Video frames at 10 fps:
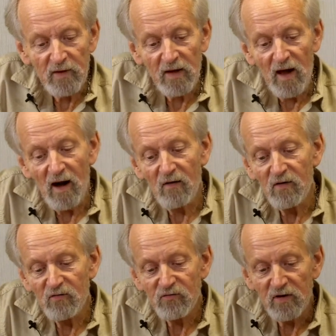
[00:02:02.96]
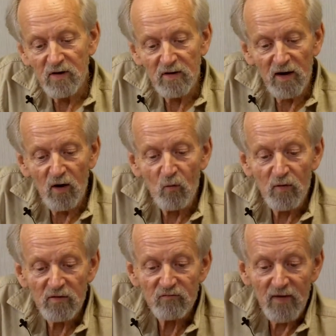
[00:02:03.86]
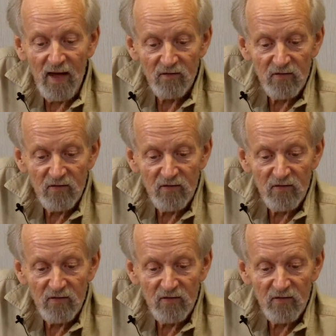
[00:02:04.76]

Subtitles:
car is sitting there with a flat